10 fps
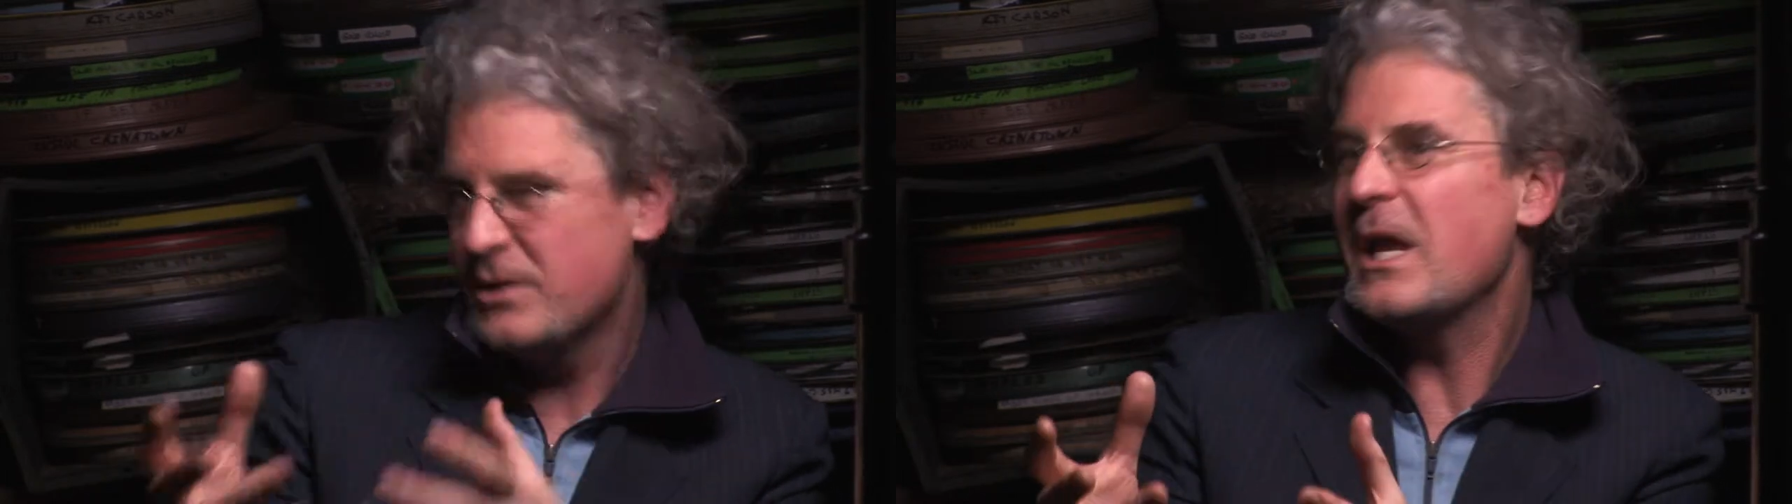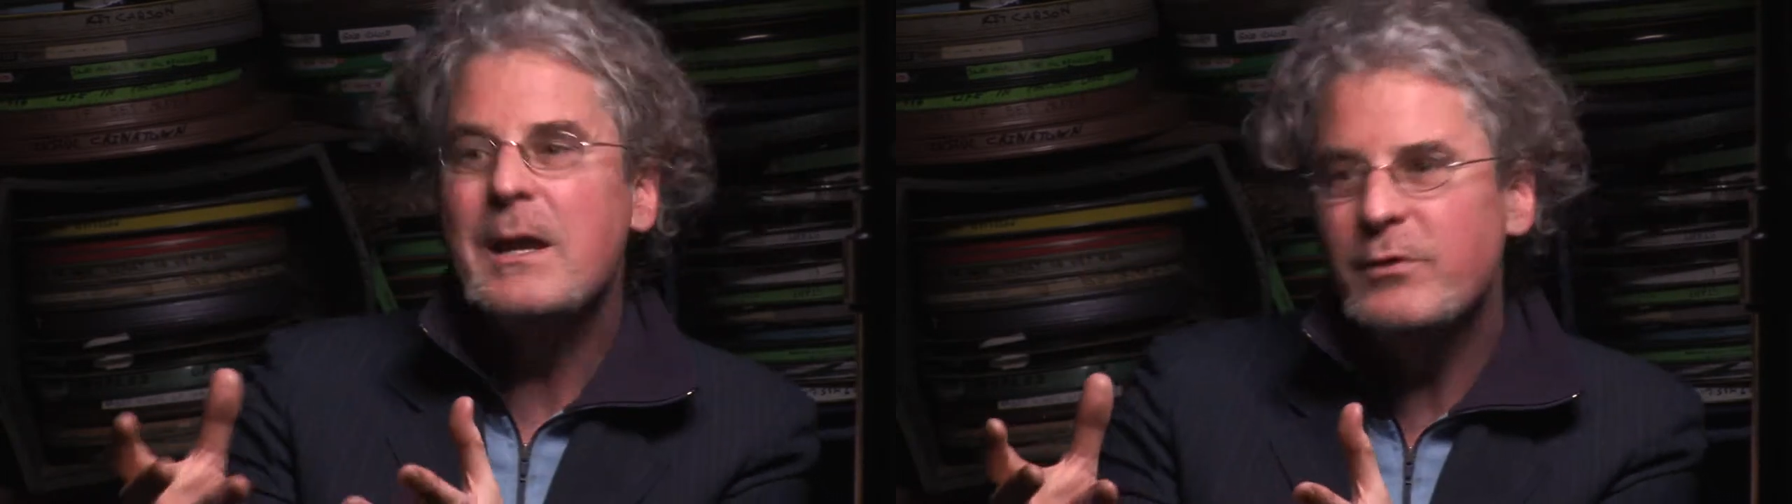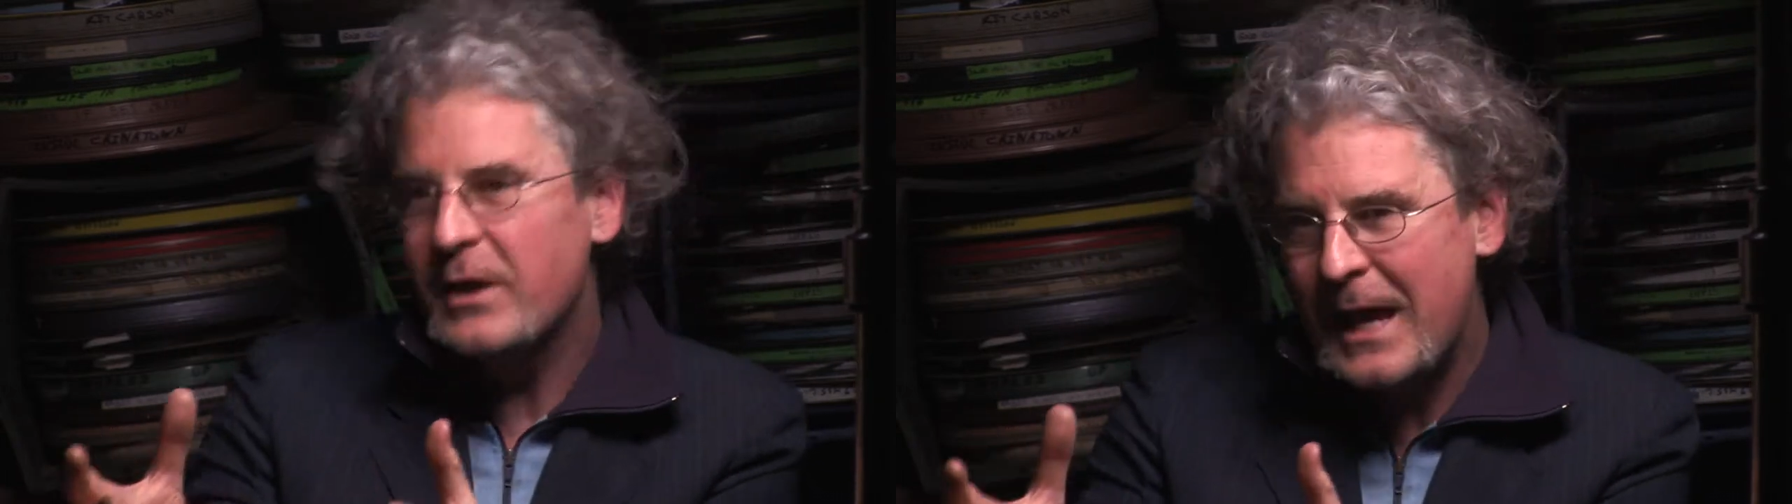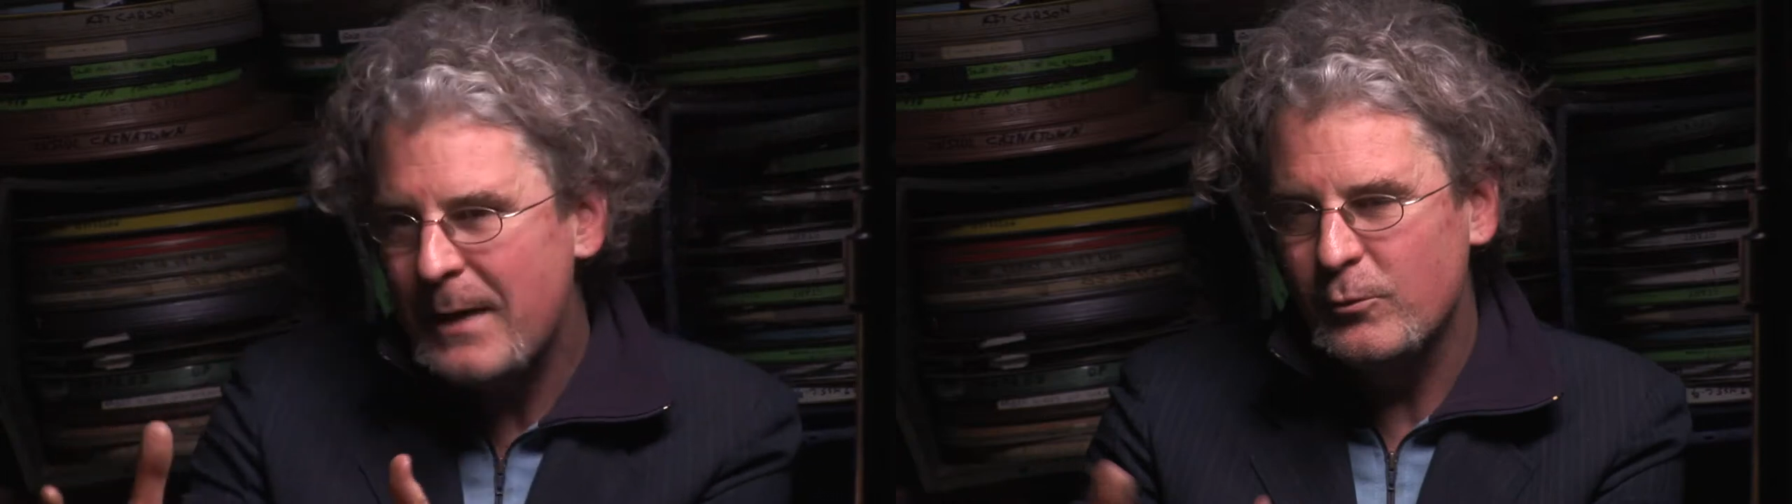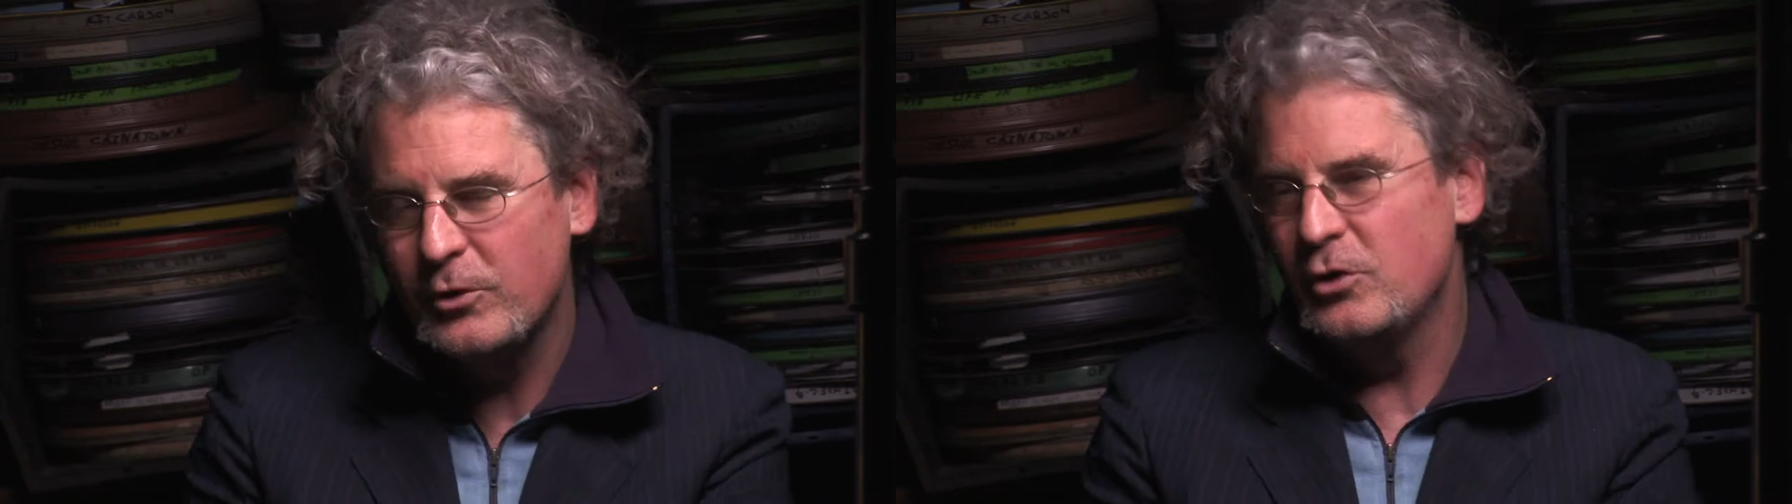Same thing
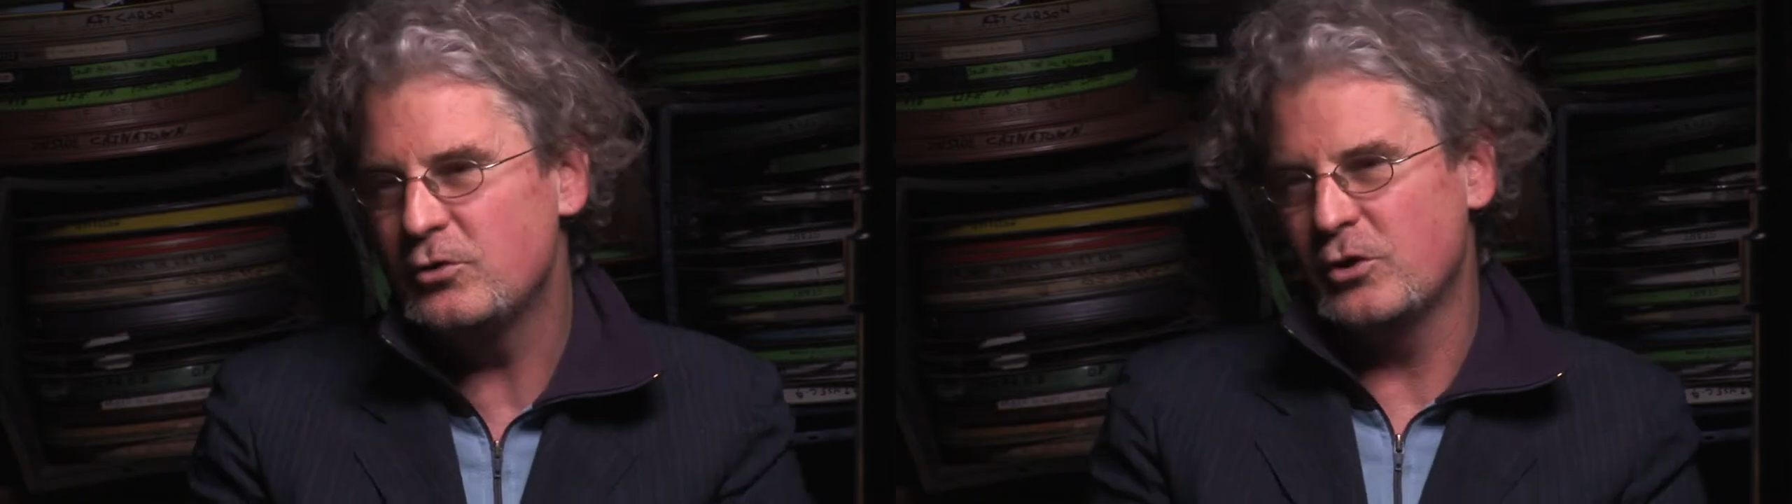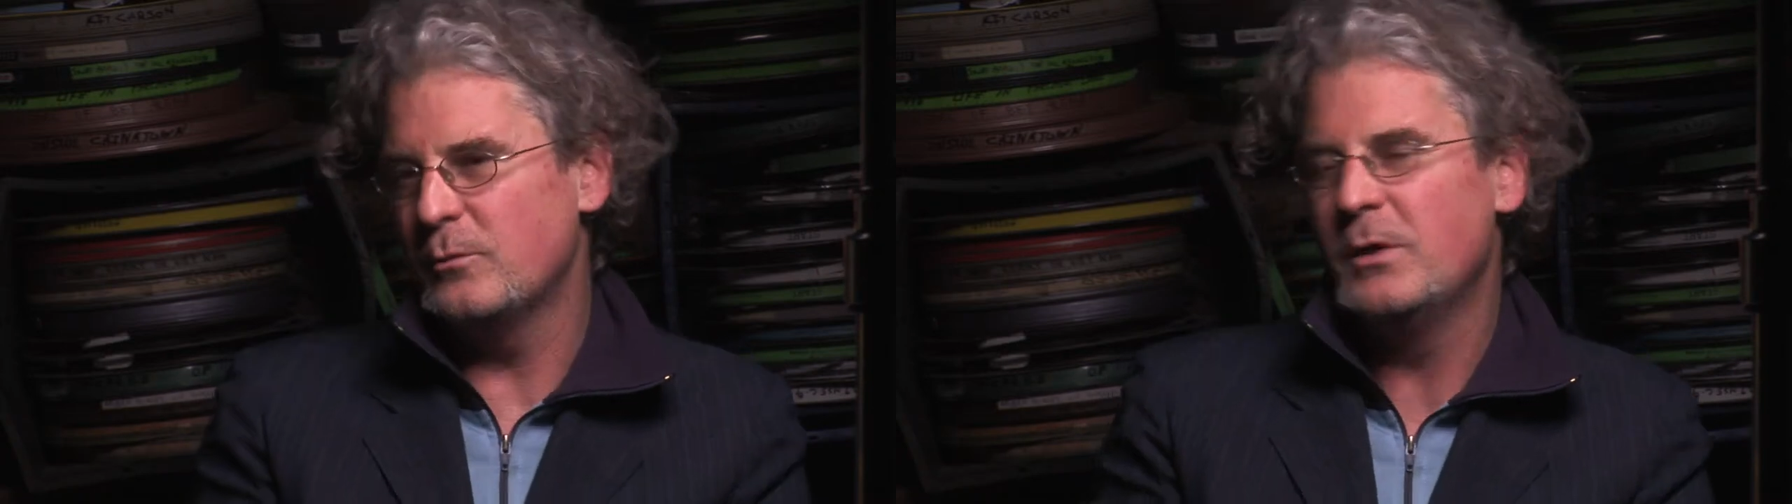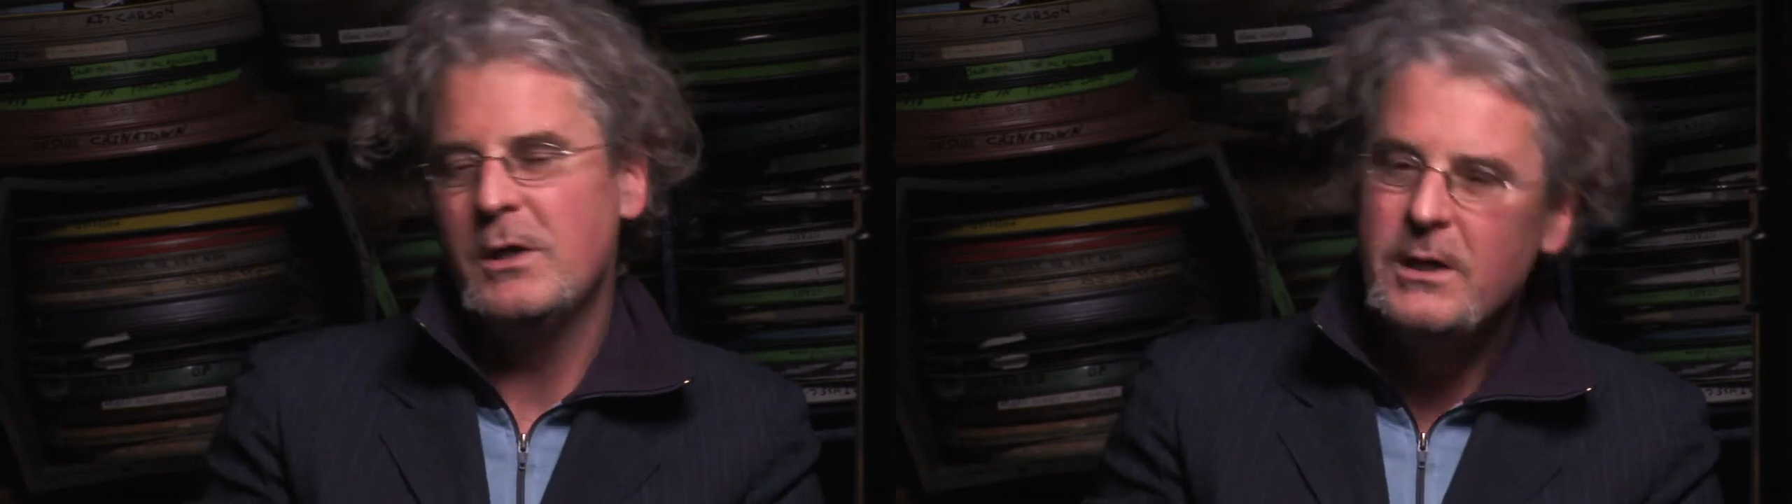happened with YouTube